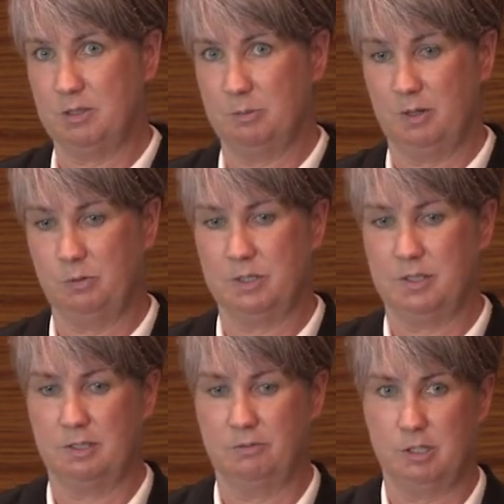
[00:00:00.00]
to me what's
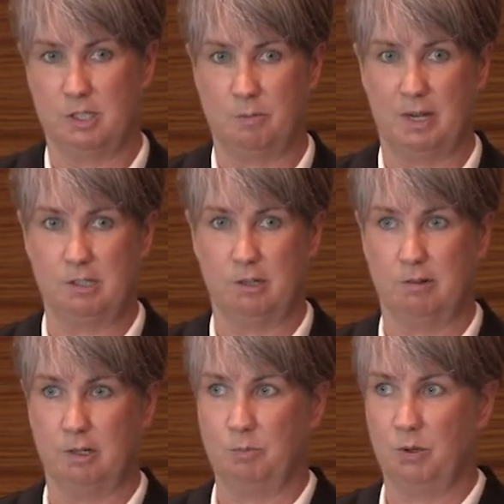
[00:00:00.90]
in the Vision
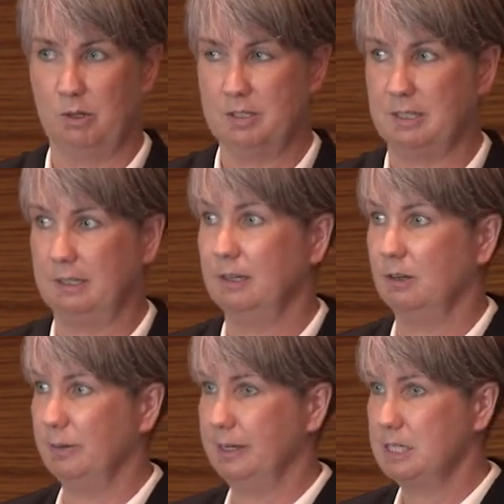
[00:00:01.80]
Mātauranga policy. And I
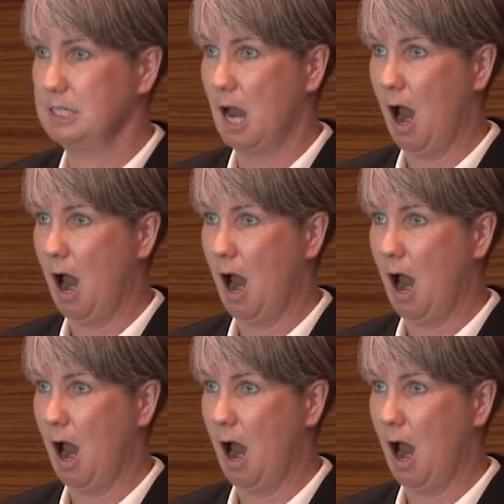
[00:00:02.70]
went,